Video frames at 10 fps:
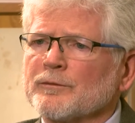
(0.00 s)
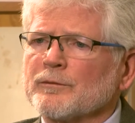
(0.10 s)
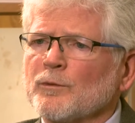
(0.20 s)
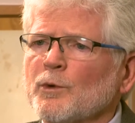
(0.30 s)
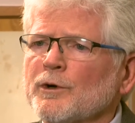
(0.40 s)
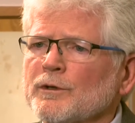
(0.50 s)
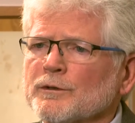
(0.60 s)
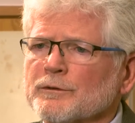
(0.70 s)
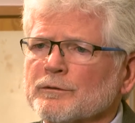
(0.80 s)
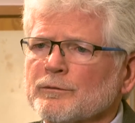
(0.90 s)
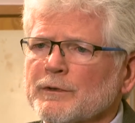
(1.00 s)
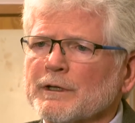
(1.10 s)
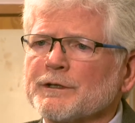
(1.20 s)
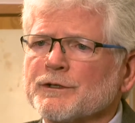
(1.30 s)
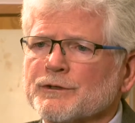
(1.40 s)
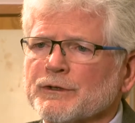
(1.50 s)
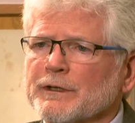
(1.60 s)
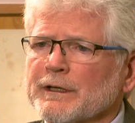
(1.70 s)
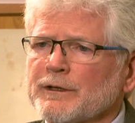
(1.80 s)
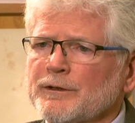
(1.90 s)
world religious
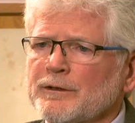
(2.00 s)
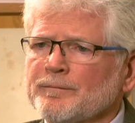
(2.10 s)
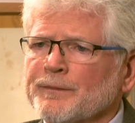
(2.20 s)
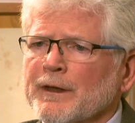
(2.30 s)
leader